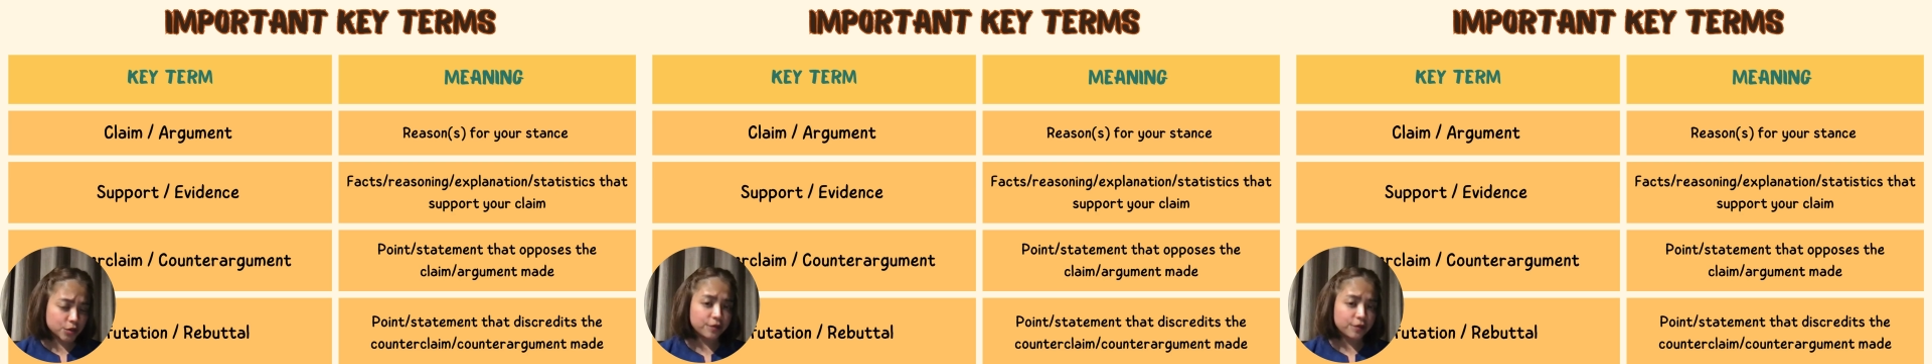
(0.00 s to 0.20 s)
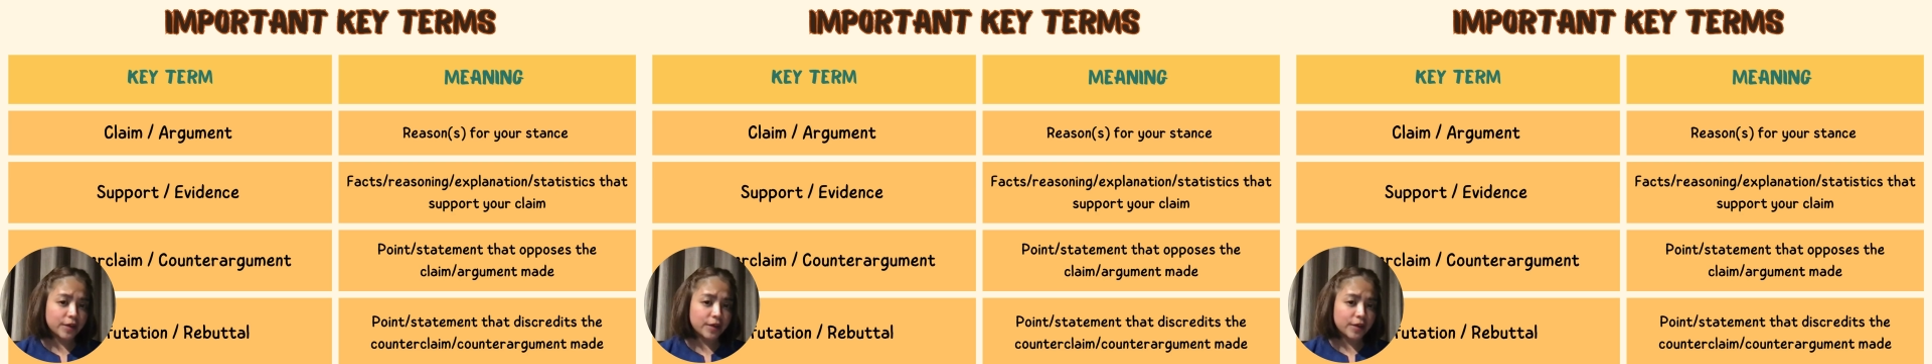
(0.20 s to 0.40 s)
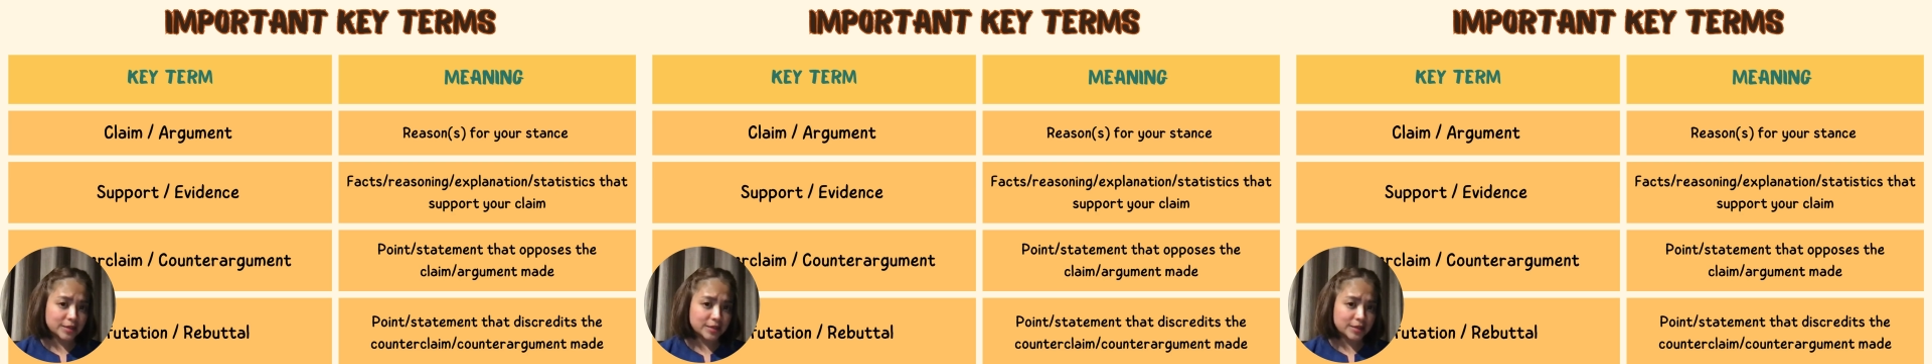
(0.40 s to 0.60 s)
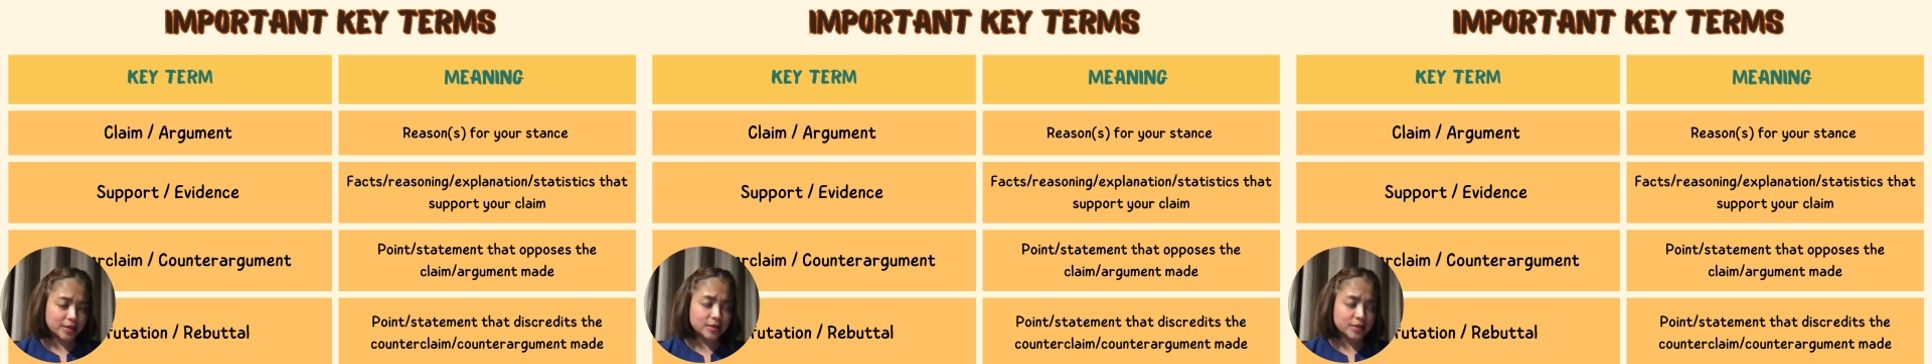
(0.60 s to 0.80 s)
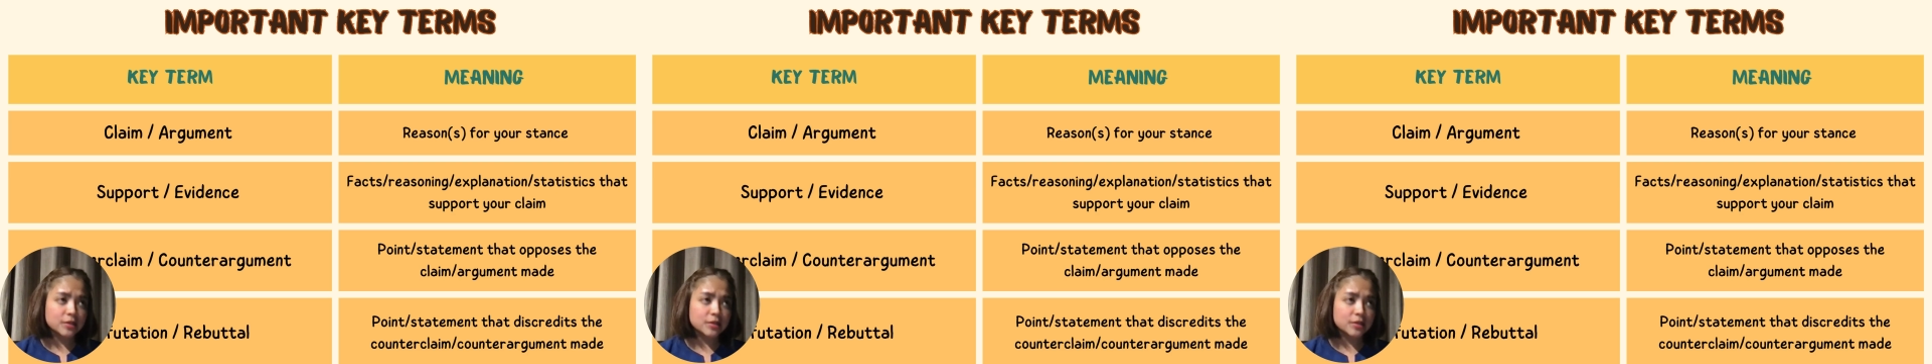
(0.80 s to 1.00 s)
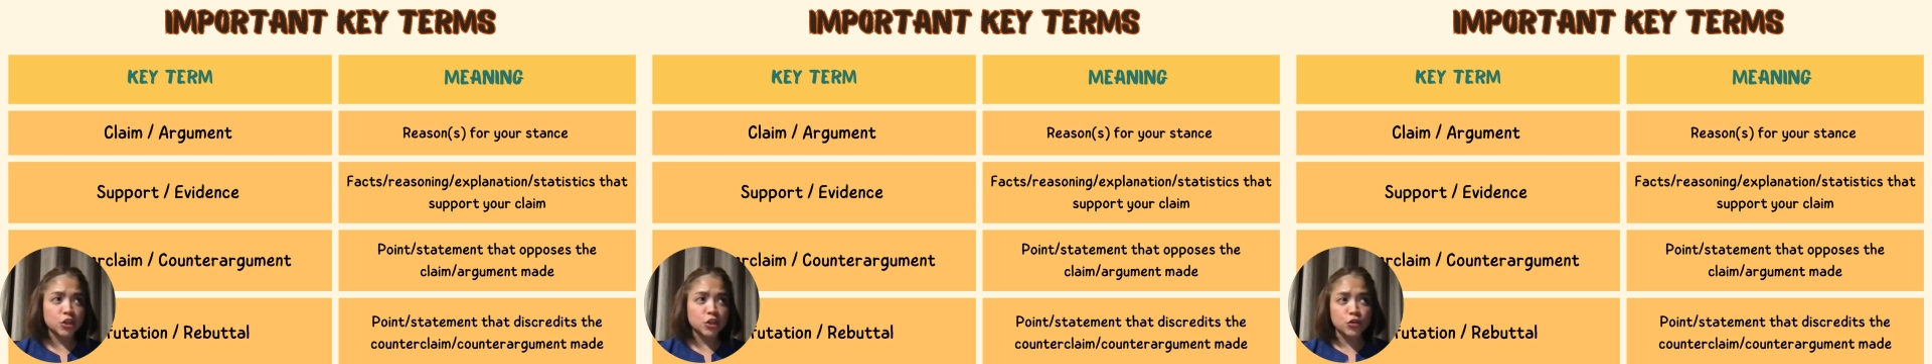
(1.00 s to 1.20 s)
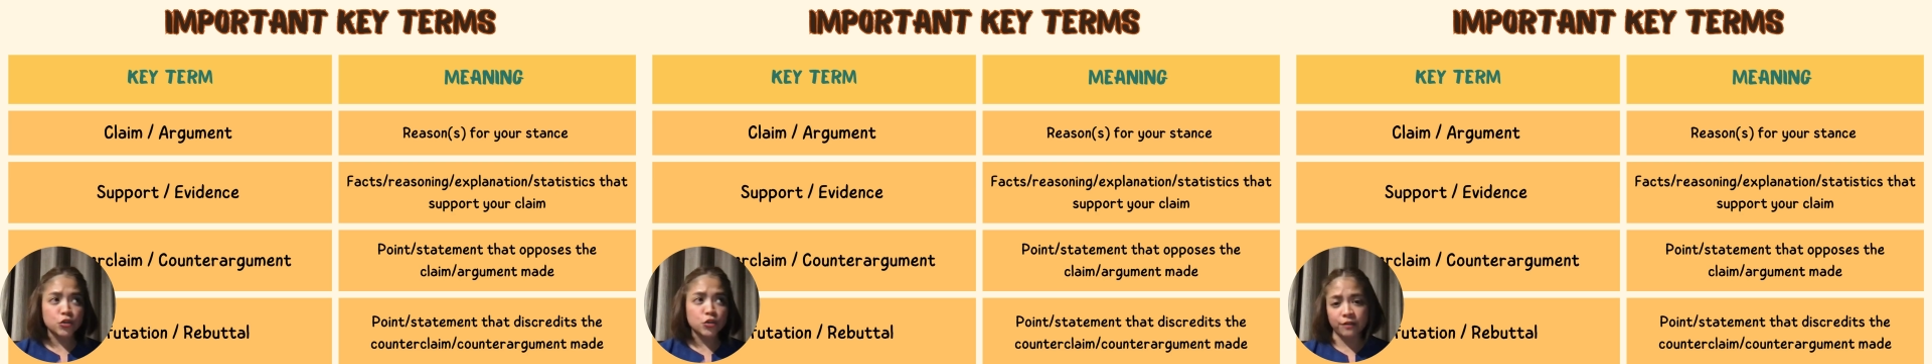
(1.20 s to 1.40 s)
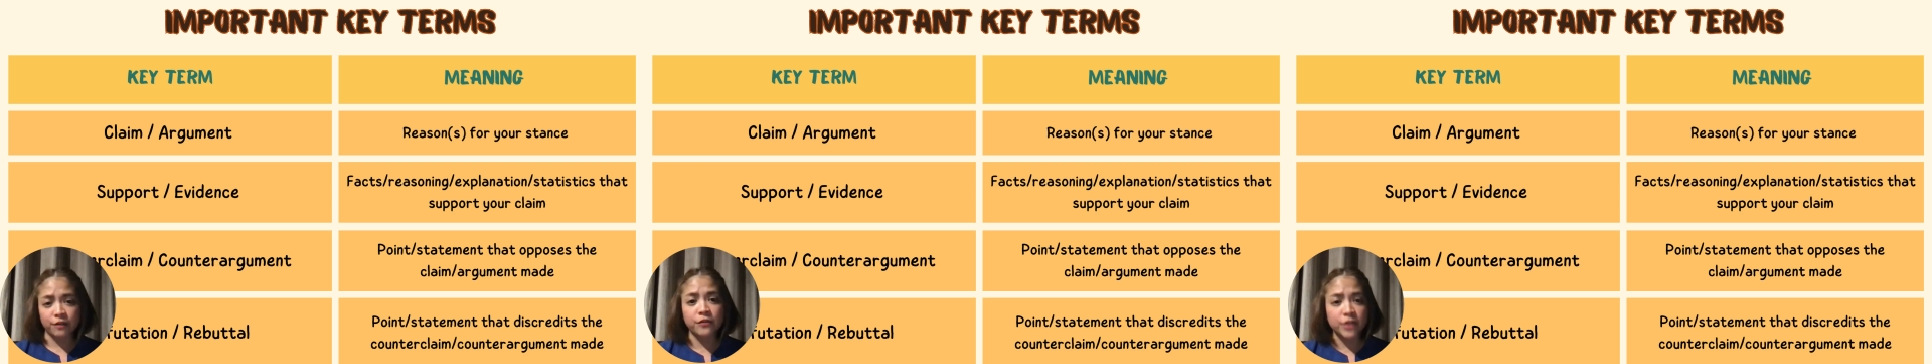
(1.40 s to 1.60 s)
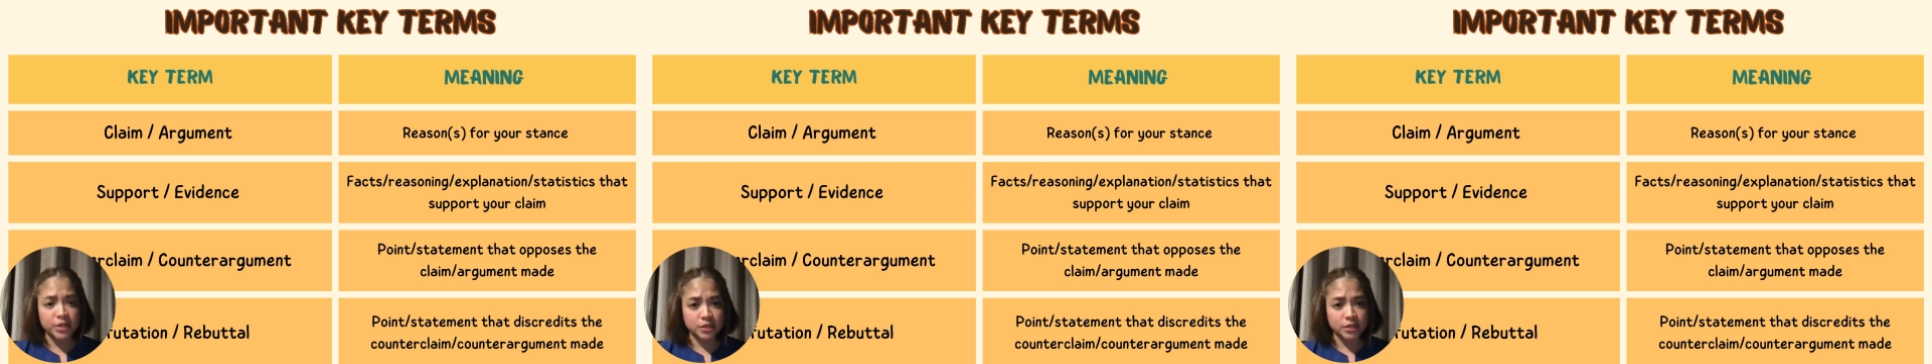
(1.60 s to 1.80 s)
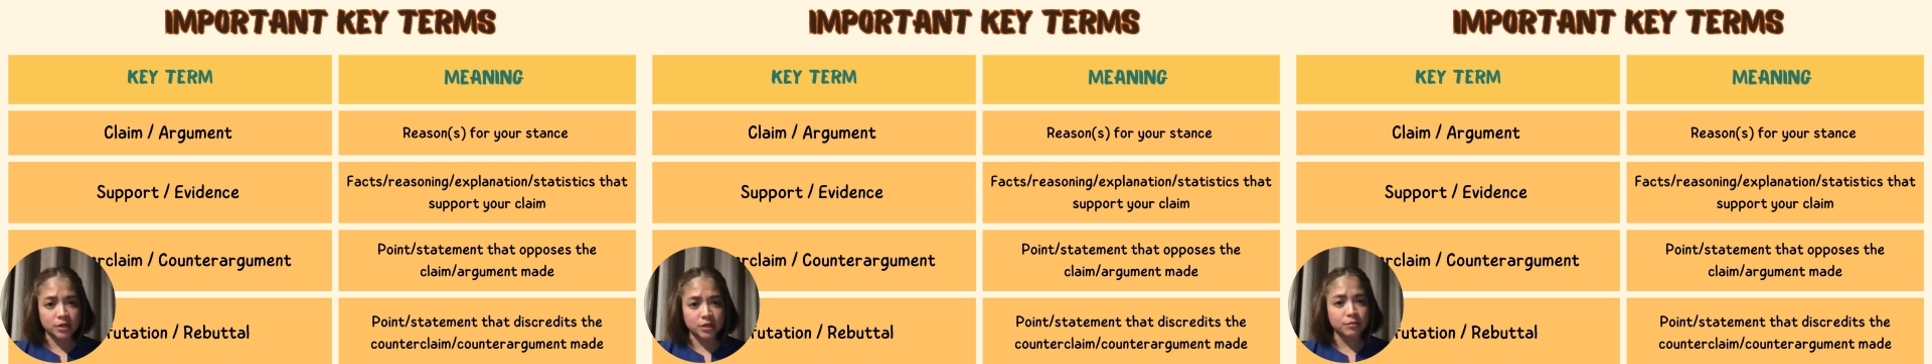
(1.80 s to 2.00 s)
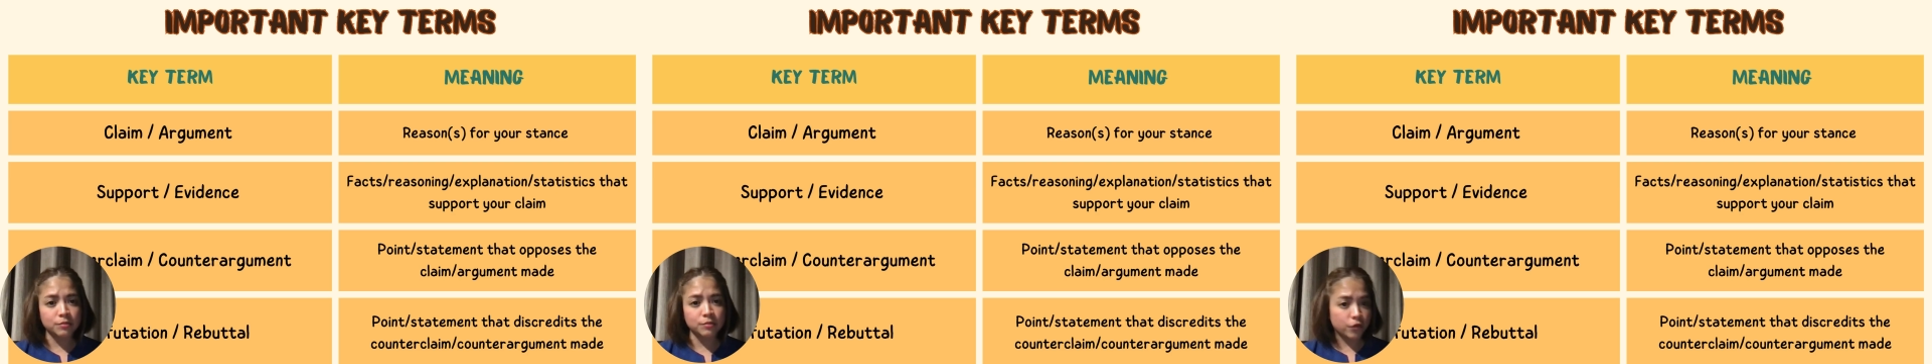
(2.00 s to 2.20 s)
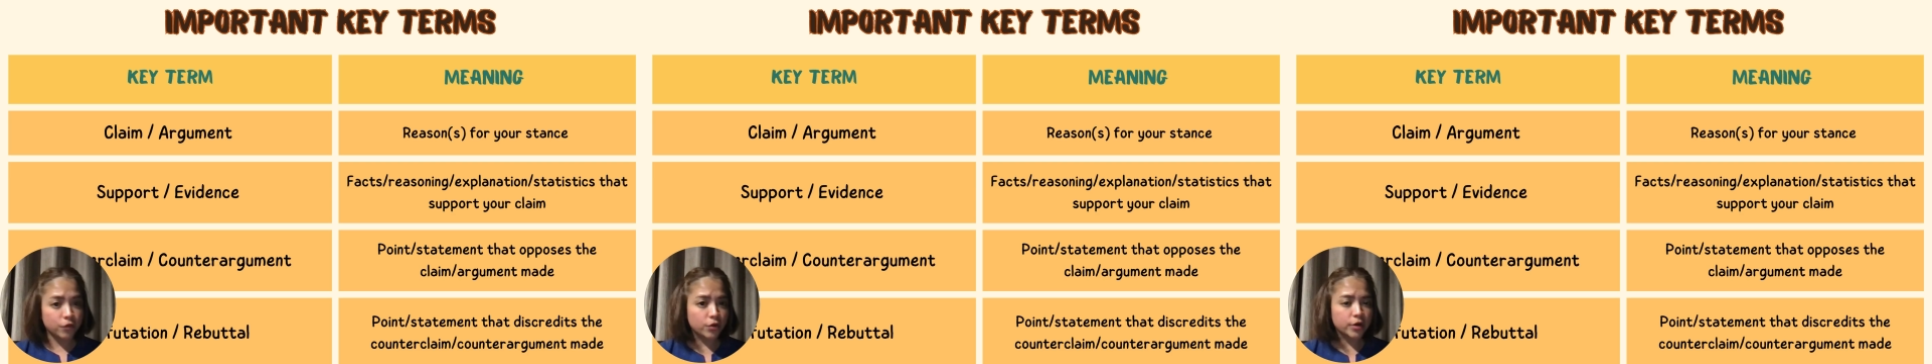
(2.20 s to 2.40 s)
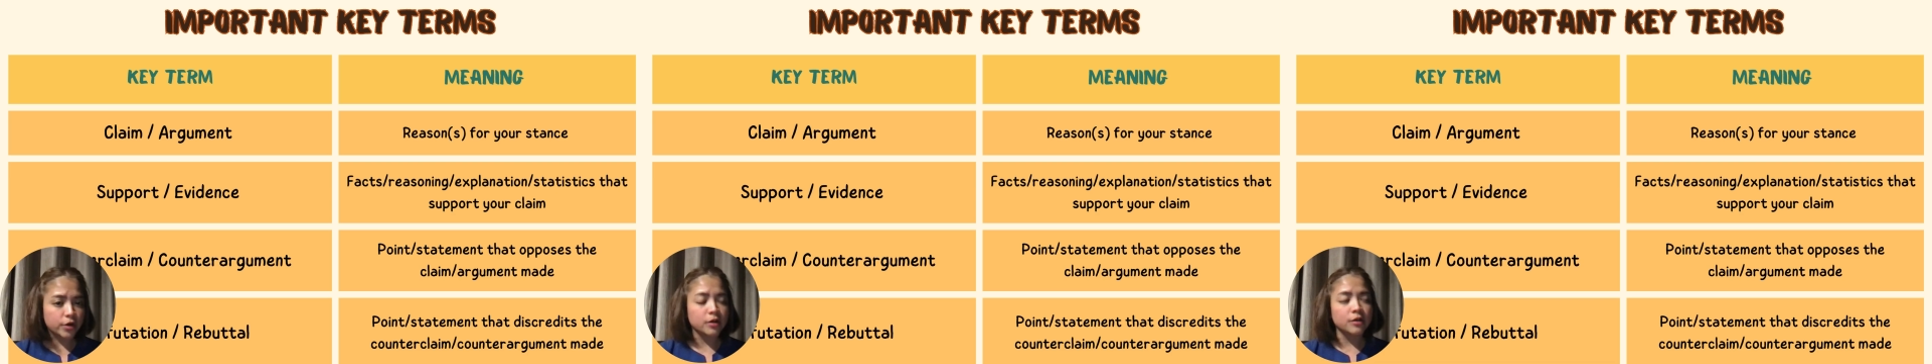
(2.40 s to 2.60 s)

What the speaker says: essays that you have written before.